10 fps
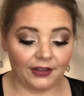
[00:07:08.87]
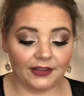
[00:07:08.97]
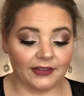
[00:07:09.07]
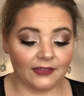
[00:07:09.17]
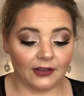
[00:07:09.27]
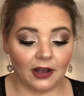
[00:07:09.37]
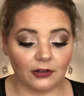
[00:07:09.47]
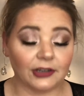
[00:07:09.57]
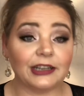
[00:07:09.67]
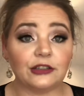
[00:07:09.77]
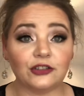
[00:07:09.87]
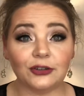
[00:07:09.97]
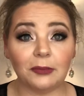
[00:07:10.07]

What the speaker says: It's in the color It's Your